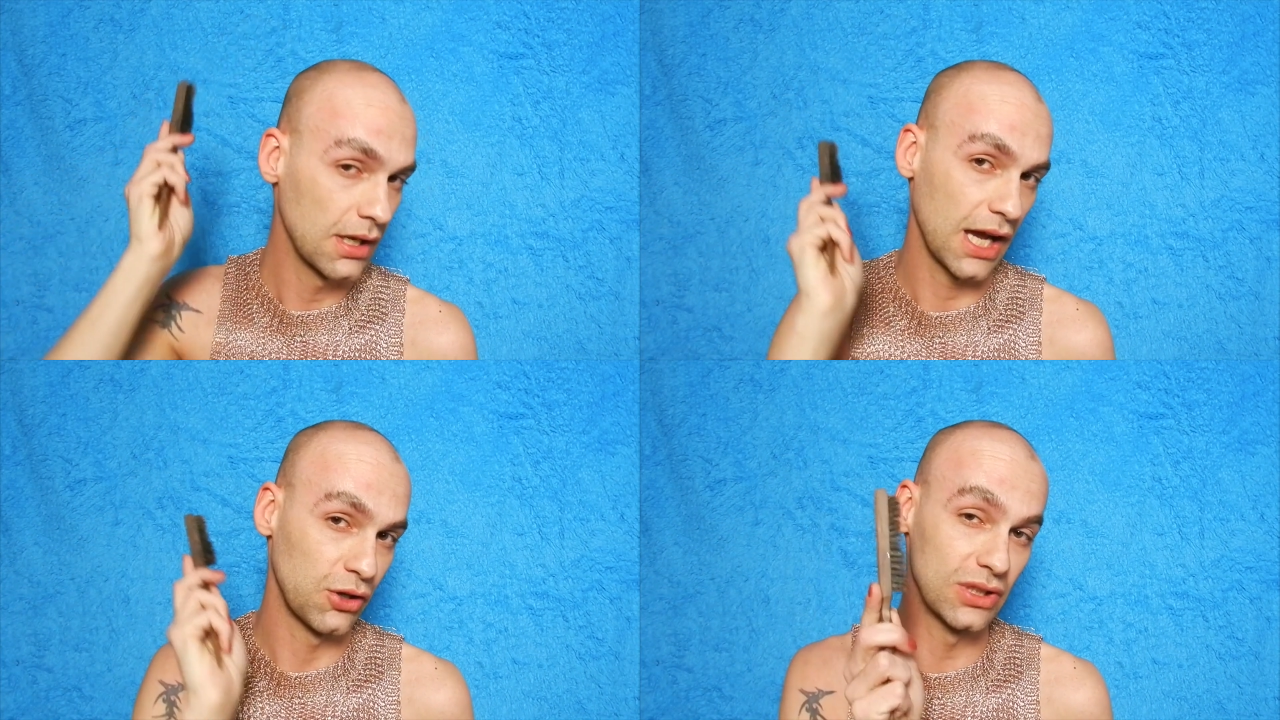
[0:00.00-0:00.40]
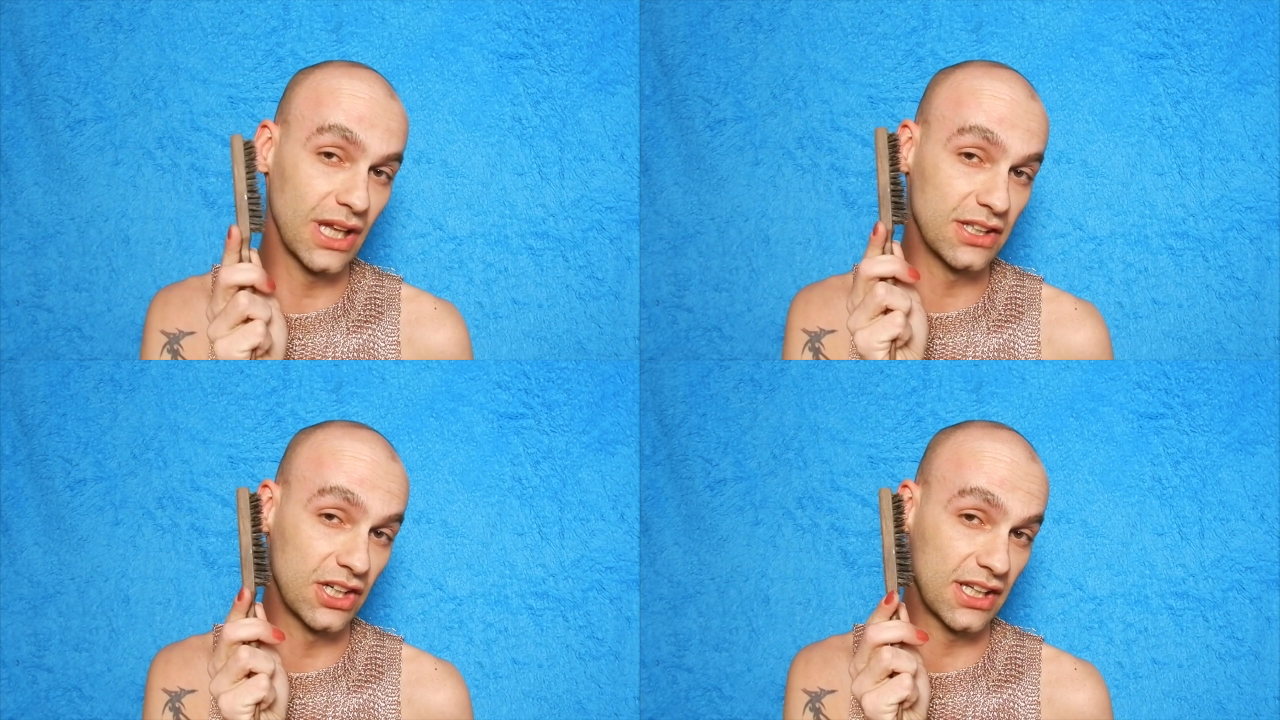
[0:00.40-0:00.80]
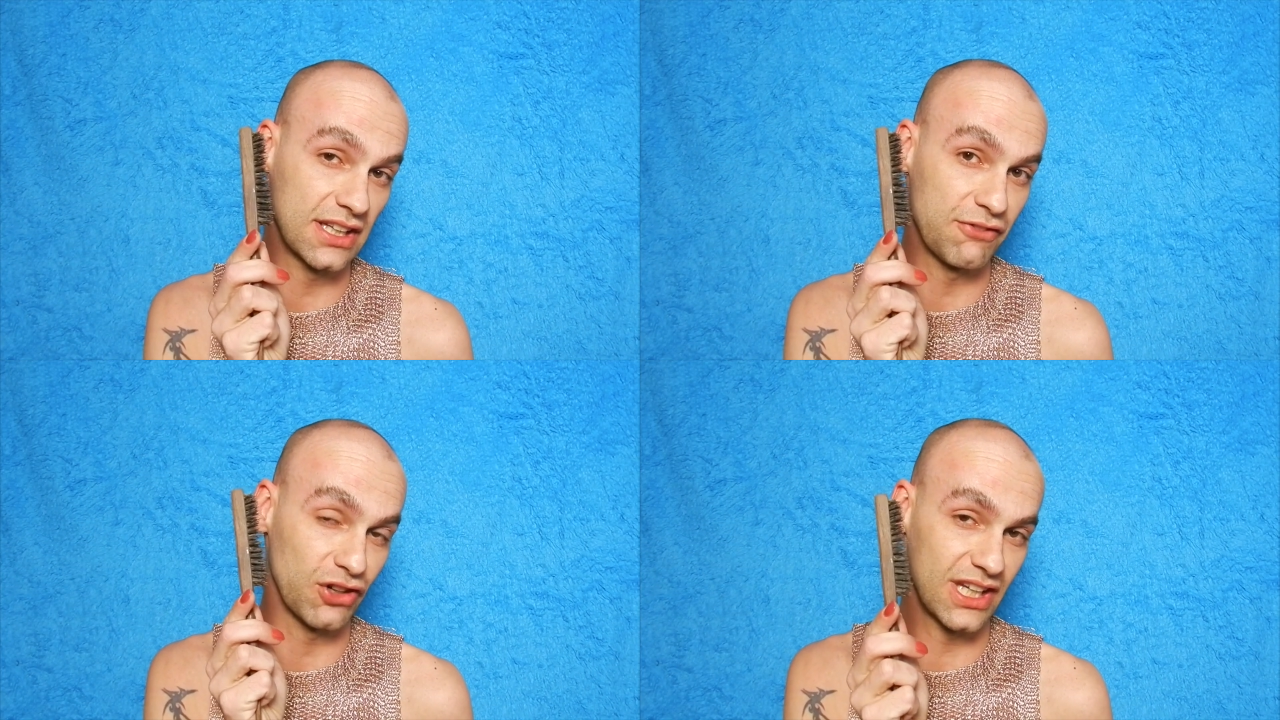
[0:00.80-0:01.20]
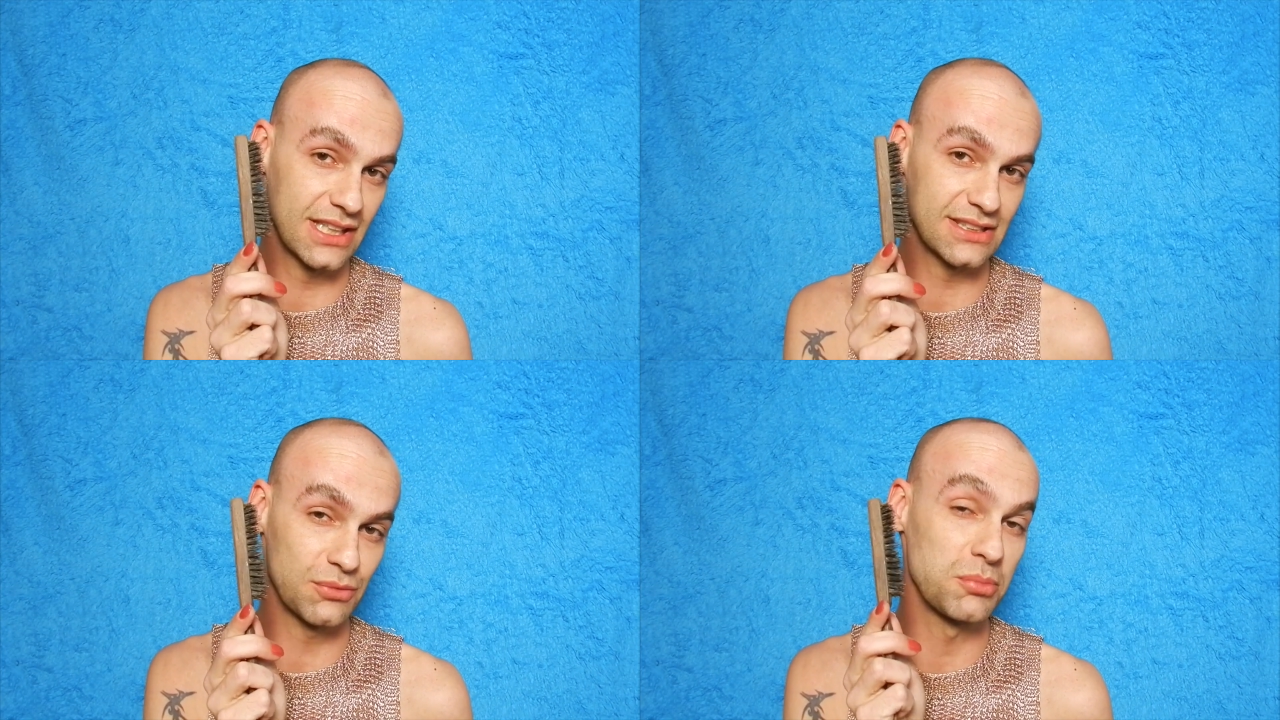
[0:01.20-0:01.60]
A good alternative for
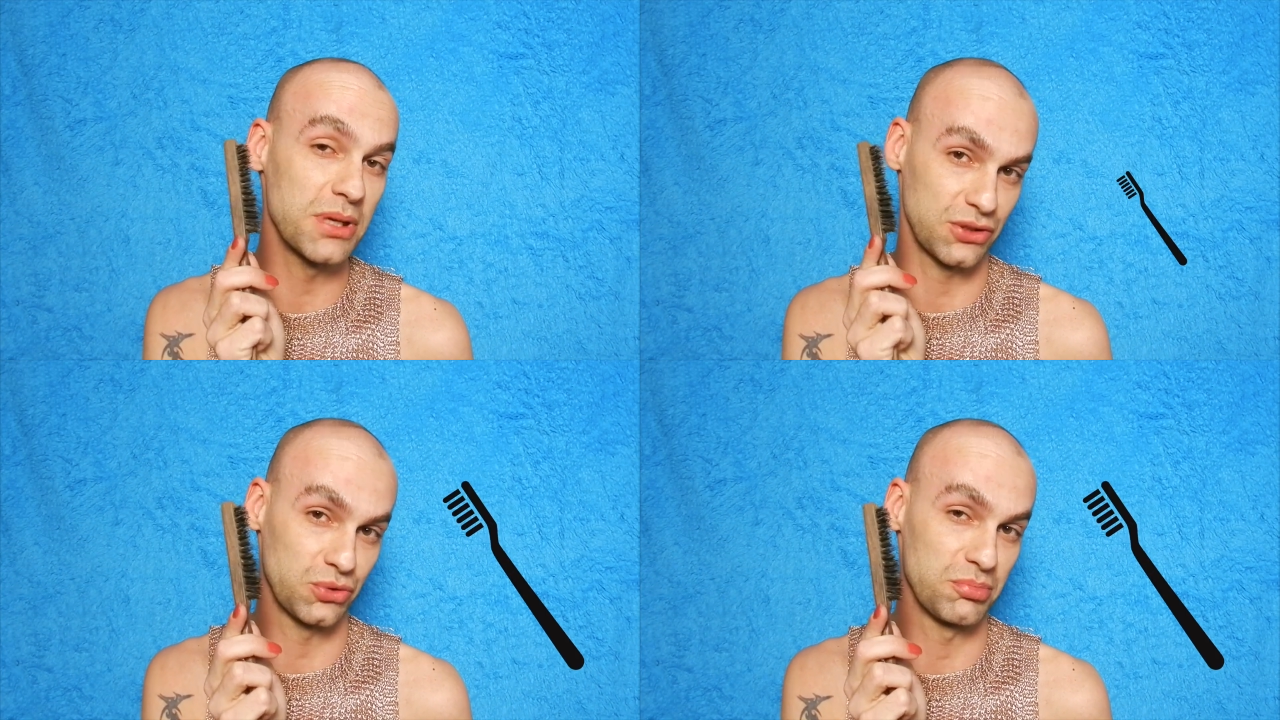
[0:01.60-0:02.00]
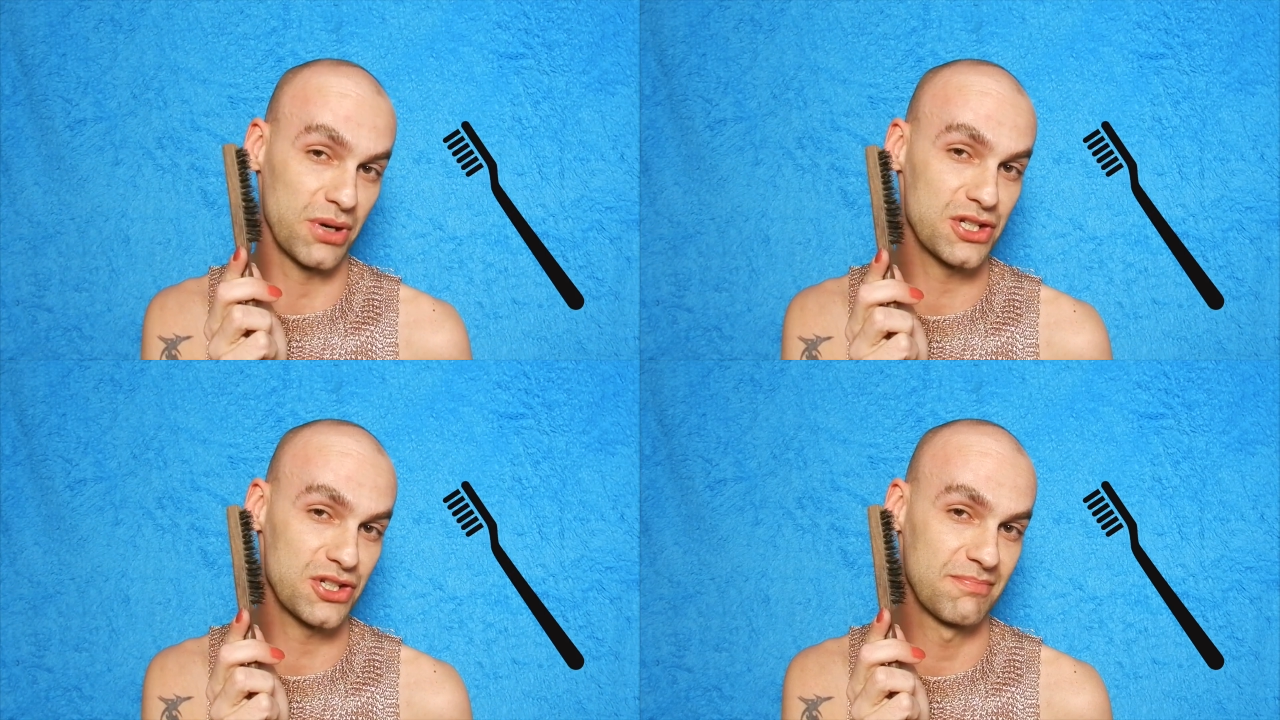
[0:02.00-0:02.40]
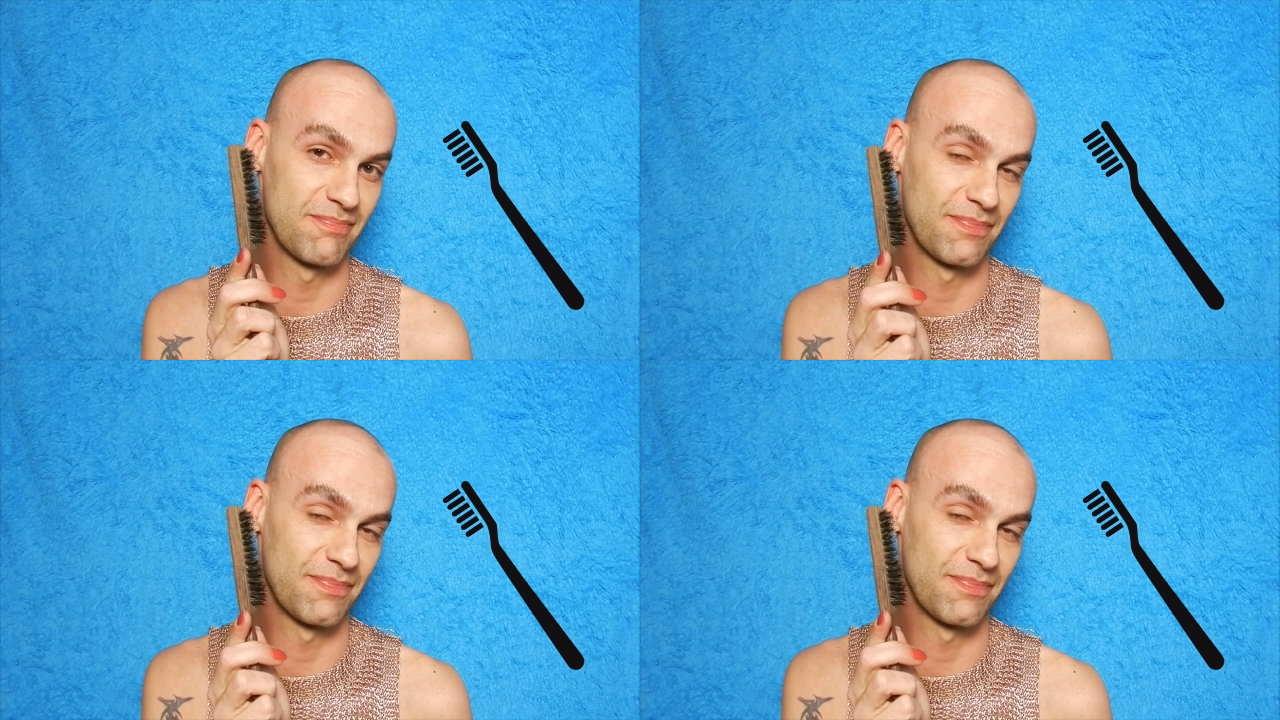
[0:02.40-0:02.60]
this would be a toothbrush.